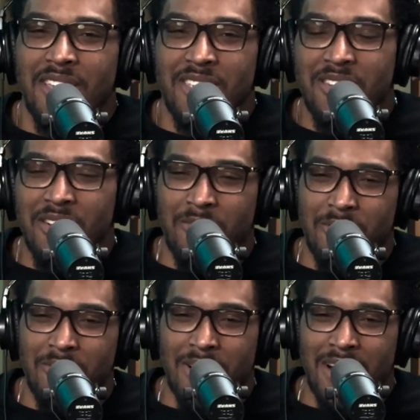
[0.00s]
You
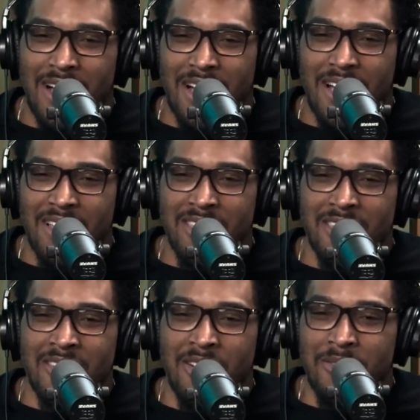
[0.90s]
know
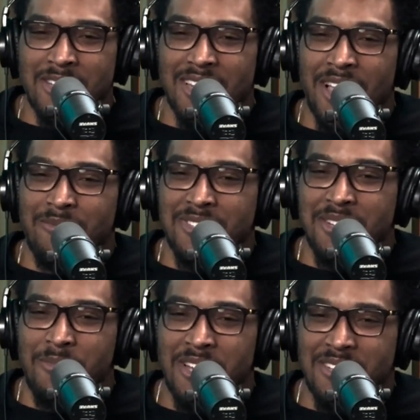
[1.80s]
what it's like when
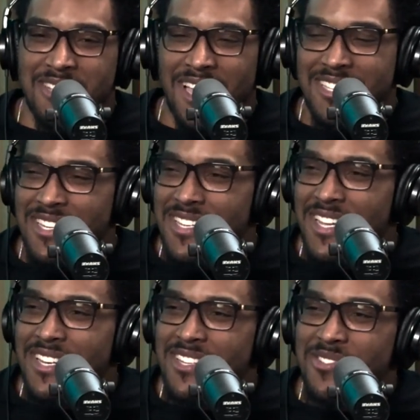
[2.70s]
someone else acts
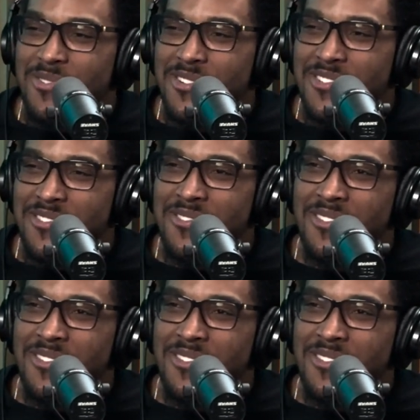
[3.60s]
indignant towards you,